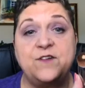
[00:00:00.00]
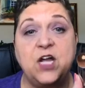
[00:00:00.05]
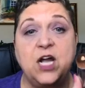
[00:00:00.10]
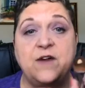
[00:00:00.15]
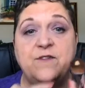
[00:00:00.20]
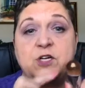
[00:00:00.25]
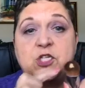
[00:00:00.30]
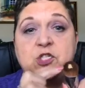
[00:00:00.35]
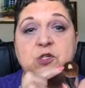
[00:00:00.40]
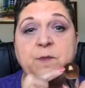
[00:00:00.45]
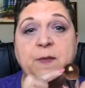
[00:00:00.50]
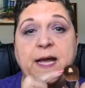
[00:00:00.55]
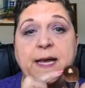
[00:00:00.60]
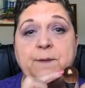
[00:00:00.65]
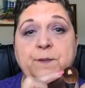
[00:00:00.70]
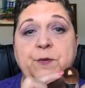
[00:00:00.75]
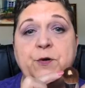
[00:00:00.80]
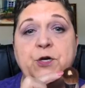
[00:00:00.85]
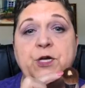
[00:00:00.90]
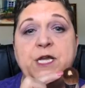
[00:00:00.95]
of coverage, you
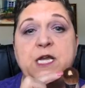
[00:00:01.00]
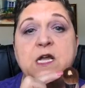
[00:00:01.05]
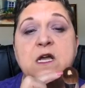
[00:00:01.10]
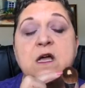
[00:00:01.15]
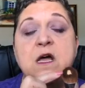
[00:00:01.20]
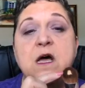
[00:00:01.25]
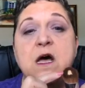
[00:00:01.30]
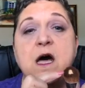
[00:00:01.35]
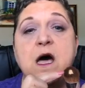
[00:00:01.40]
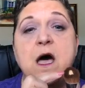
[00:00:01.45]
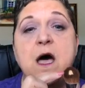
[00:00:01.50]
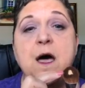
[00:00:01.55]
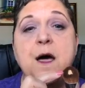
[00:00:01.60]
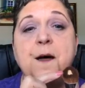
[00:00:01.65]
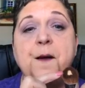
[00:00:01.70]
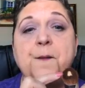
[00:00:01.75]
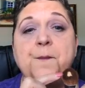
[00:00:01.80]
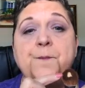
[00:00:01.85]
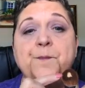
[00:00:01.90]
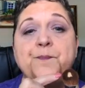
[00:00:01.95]
might put
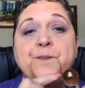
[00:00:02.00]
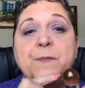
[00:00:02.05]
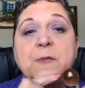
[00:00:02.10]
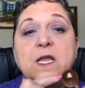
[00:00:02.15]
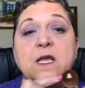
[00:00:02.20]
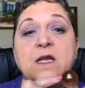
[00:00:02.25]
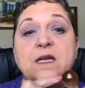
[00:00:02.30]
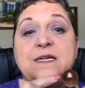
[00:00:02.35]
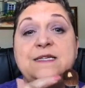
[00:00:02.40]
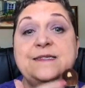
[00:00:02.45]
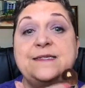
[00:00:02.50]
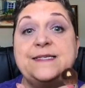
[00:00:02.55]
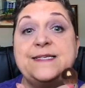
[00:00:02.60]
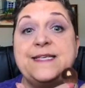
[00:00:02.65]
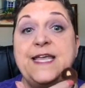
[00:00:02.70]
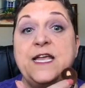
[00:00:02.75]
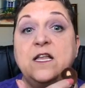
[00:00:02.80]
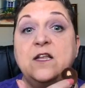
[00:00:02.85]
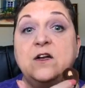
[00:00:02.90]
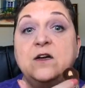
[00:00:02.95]
um,
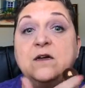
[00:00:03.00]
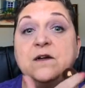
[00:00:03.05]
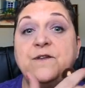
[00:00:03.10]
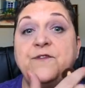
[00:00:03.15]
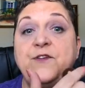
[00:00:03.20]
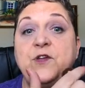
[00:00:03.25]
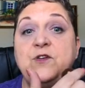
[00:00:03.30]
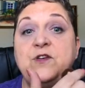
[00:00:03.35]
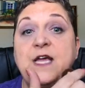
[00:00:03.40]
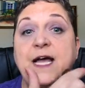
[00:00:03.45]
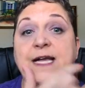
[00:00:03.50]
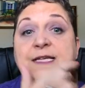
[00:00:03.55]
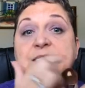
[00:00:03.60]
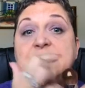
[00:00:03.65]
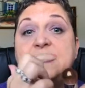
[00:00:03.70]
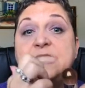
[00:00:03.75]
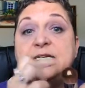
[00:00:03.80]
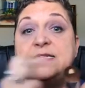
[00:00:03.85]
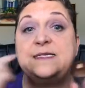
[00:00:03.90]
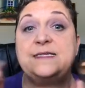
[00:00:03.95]
concealer, a few
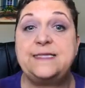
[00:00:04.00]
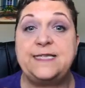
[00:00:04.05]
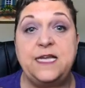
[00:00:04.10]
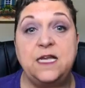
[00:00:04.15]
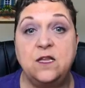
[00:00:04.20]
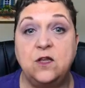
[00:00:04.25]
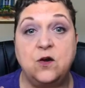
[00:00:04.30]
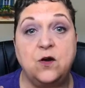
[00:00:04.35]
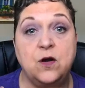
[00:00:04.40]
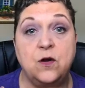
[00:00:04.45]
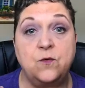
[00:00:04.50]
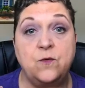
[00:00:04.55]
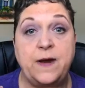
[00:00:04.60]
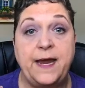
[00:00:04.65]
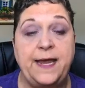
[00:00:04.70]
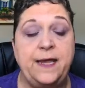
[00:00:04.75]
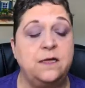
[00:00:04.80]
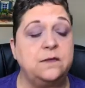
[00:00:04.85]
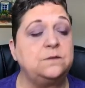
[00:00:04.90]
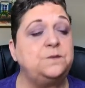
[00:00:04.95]
dots of concealer
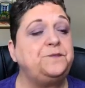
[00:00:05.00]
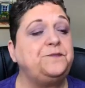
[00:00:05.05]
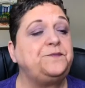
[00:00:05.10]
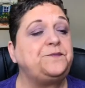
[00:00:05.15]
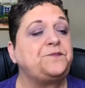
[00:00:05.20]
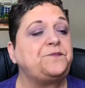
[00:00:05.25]
around.